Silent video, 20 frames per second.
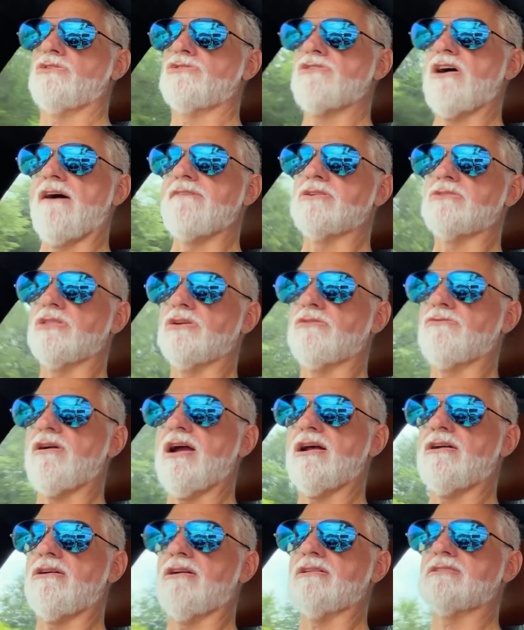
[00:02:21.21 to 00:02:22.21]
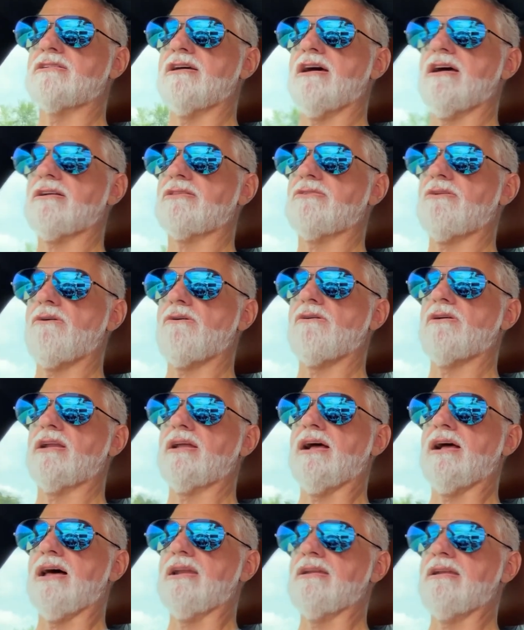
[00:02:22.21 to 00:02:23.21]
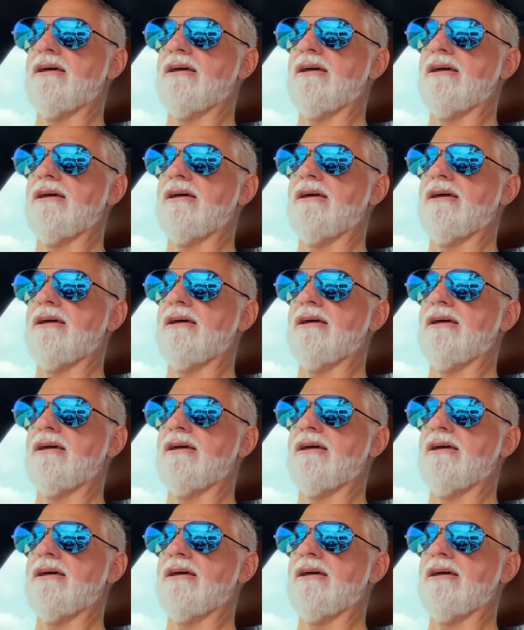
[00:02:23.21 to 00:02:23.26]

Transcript: driving with a radar detector and got